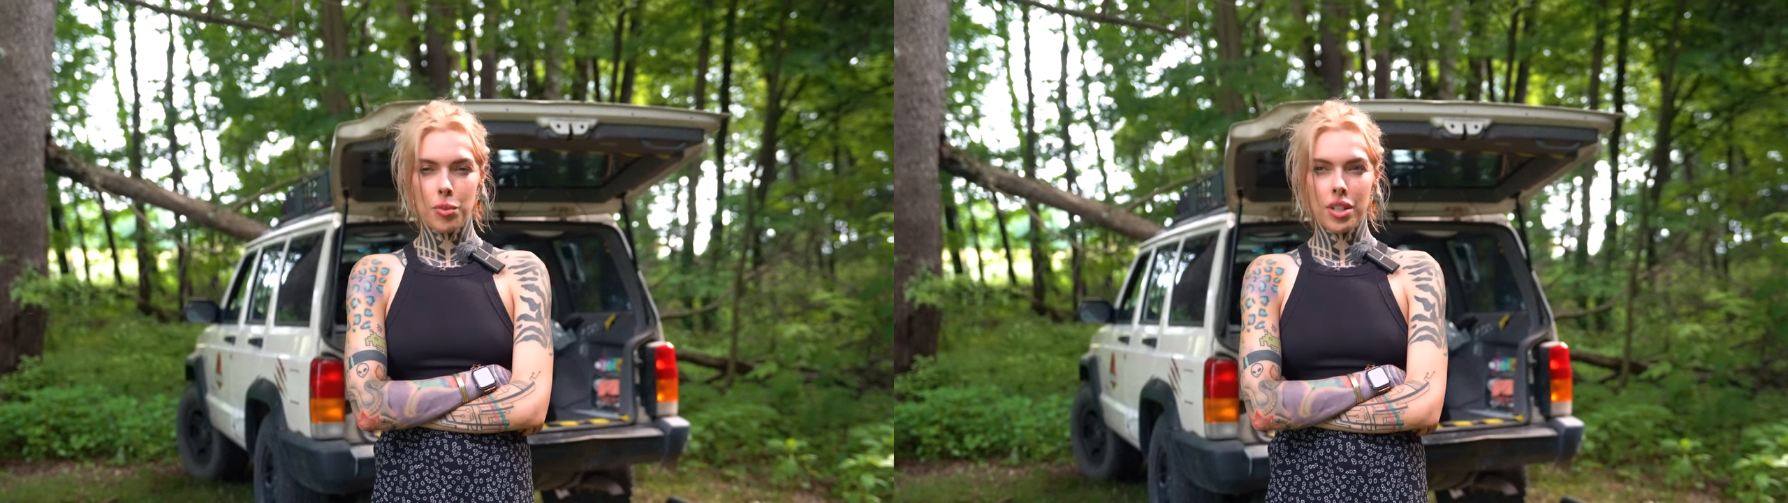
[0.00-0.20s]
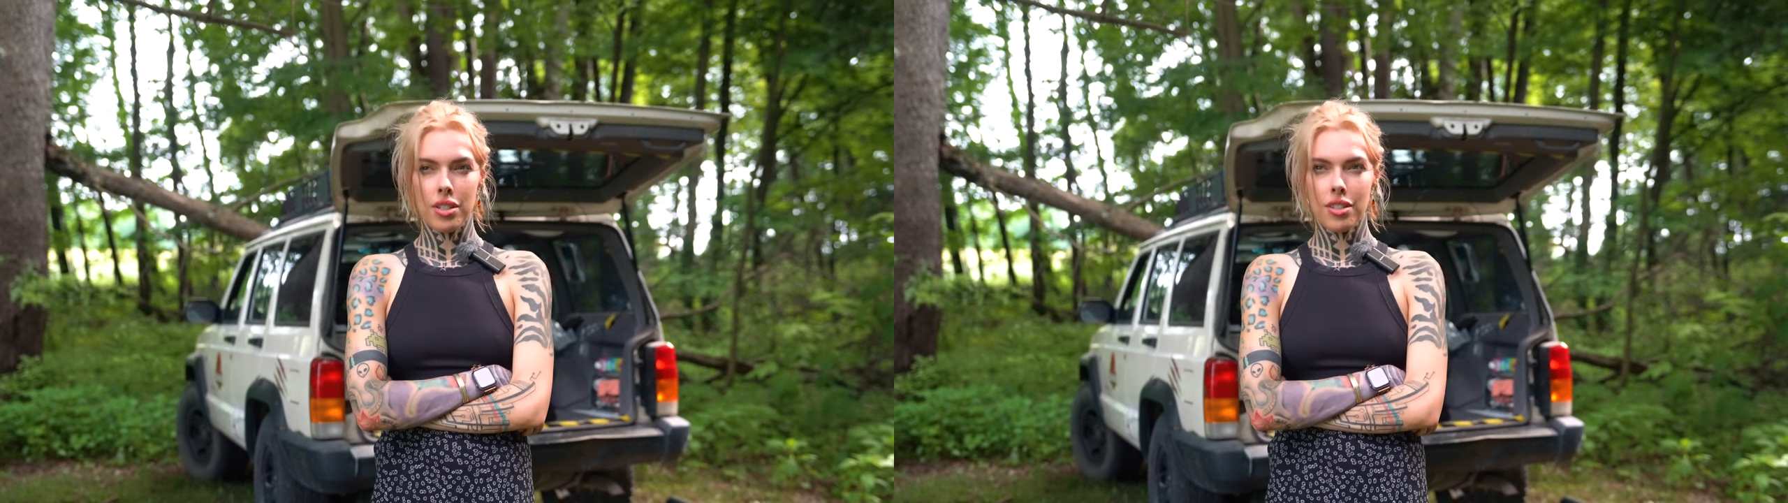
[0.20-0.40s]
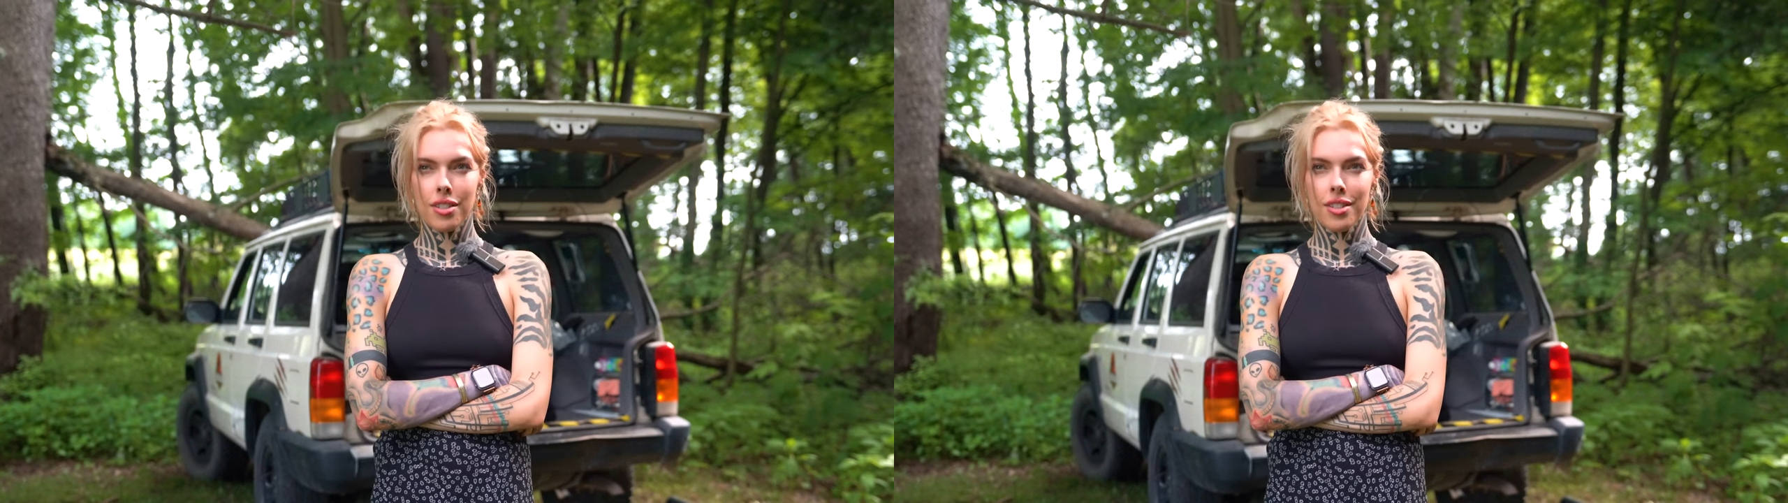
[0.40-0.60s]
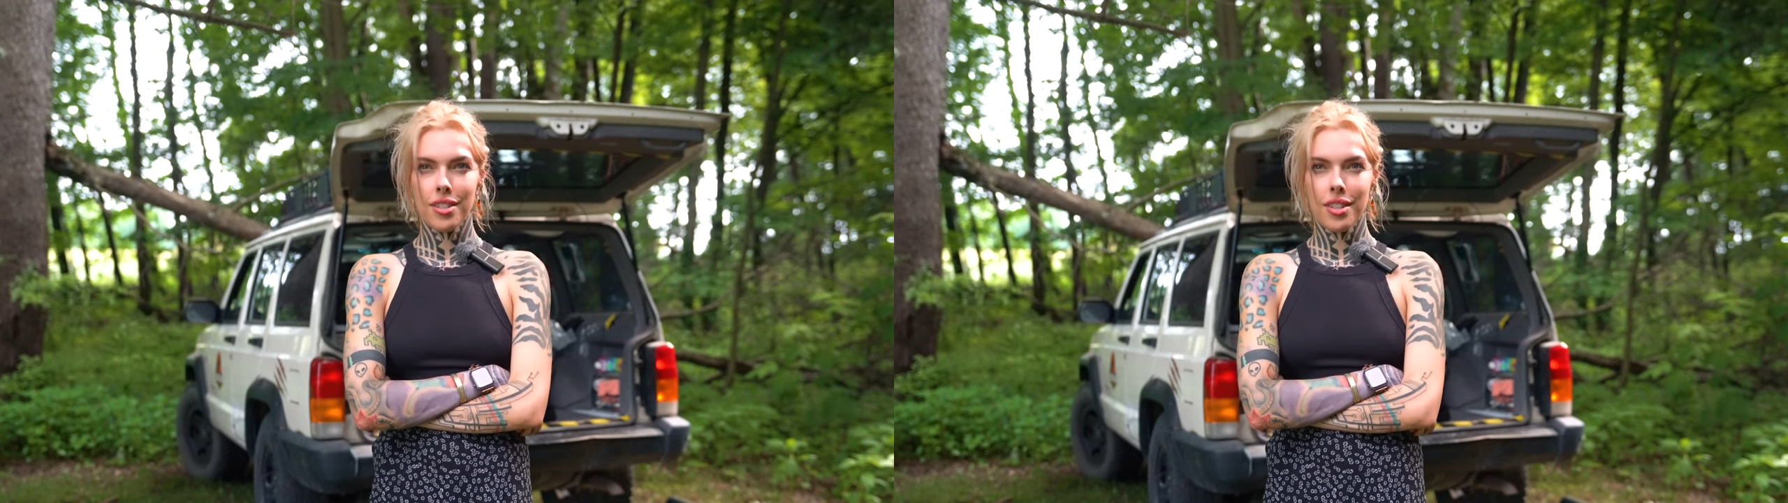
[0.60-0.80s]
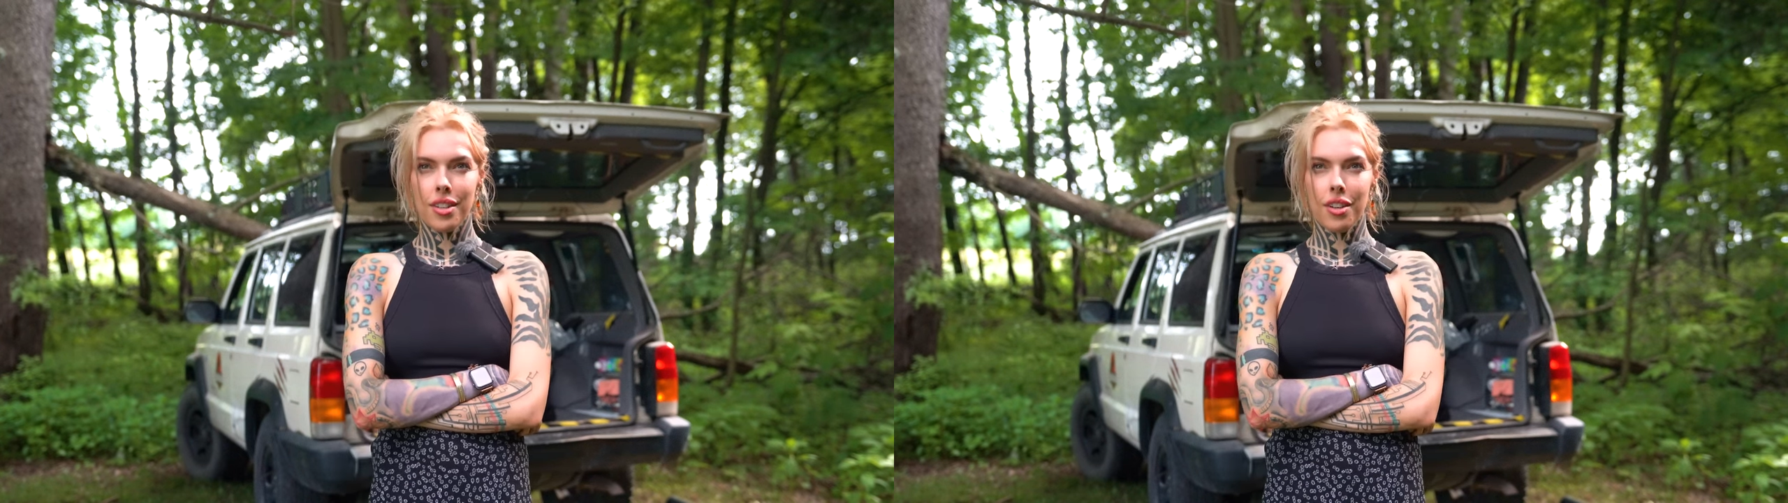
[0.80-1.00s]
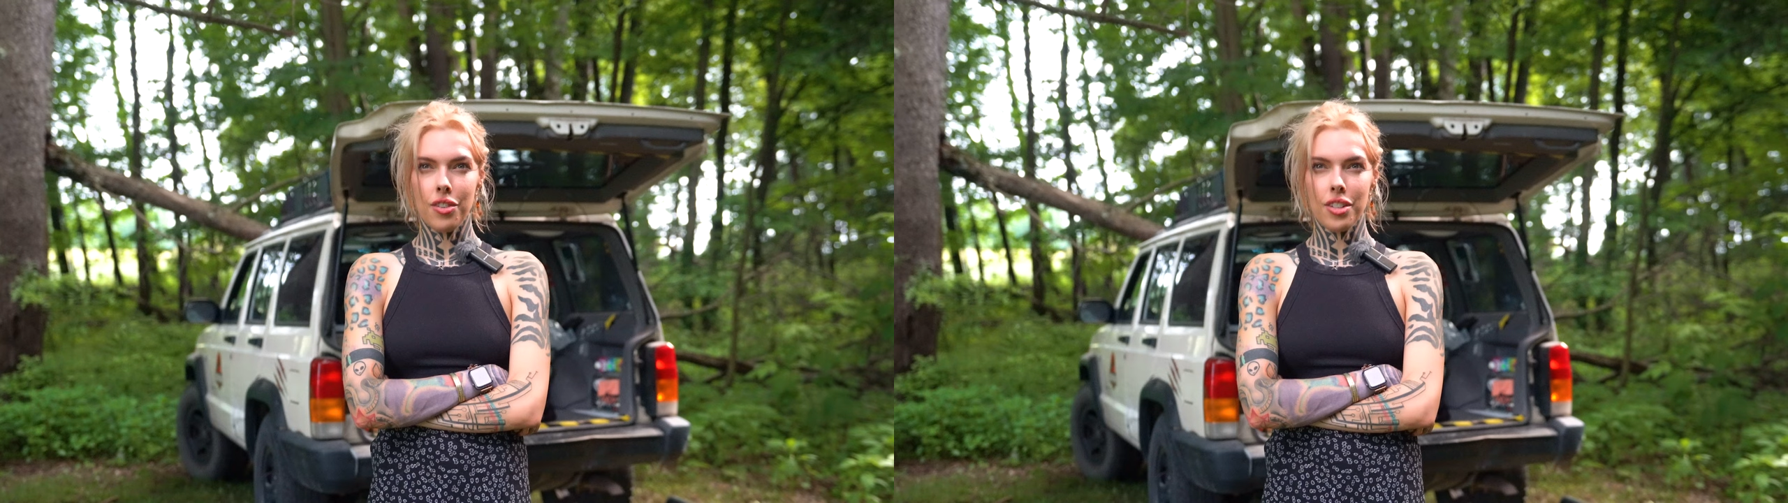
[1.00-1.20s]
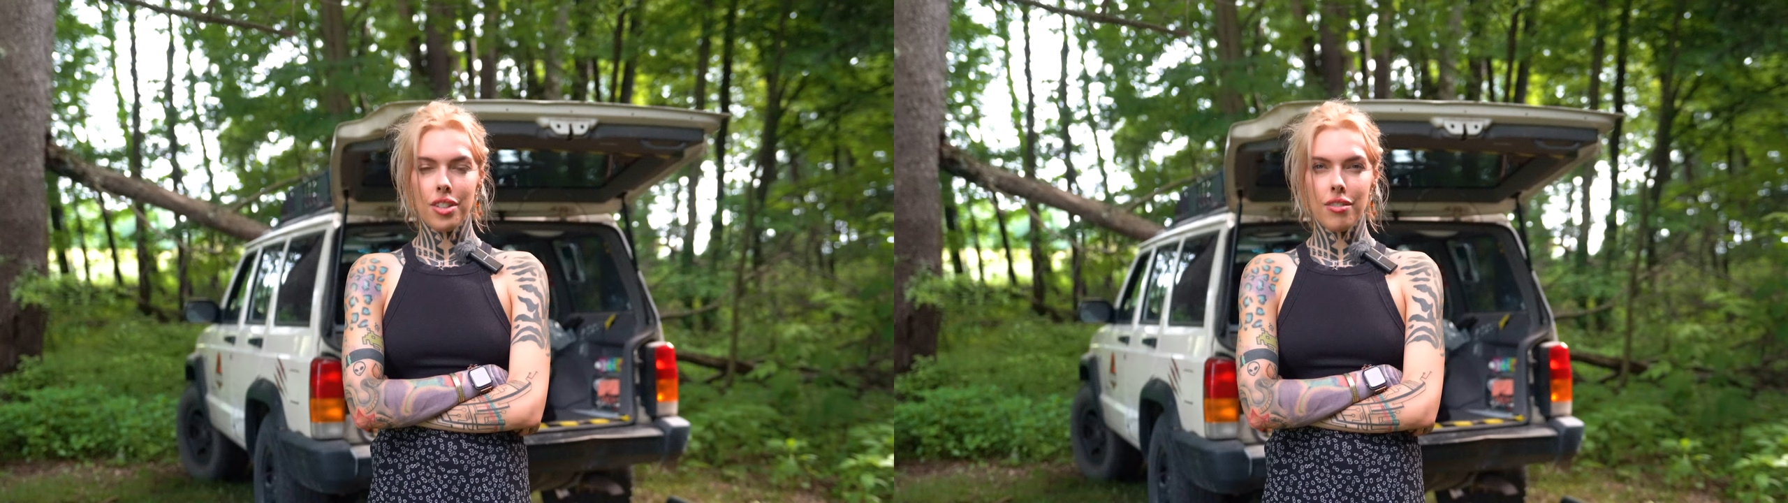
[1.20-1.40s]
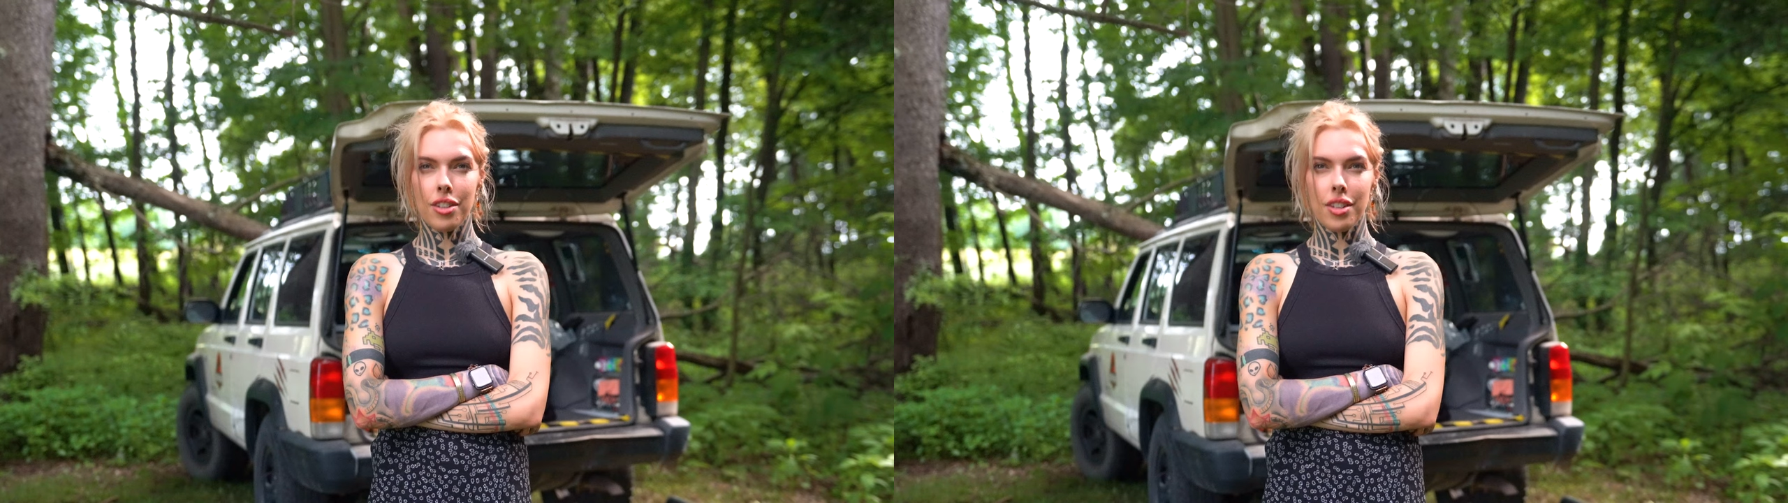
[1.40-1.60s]
because all the
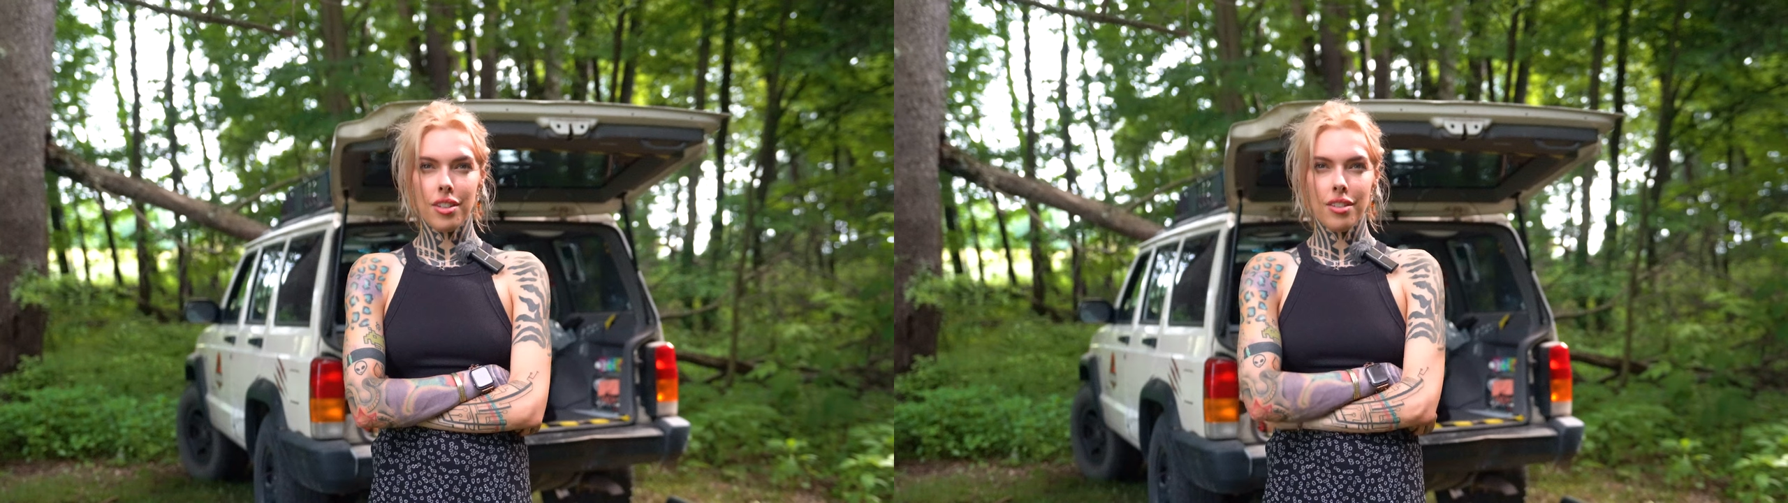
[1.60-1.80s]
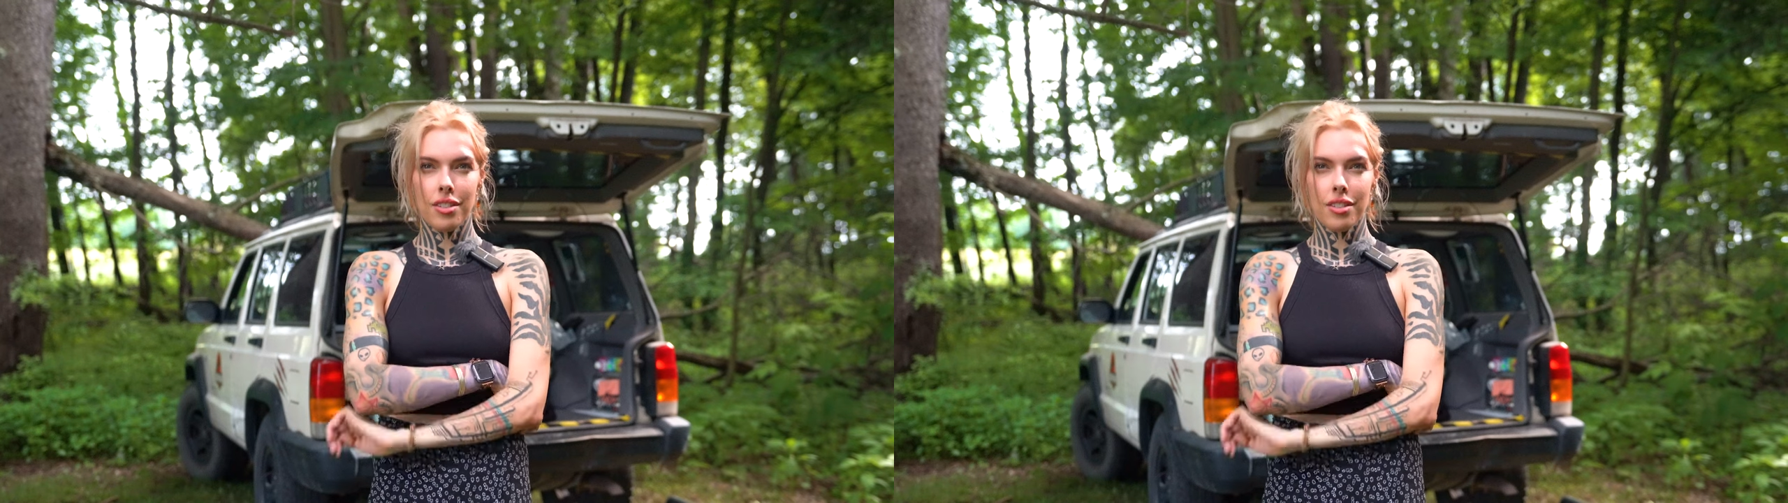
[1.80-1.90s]
stuff that,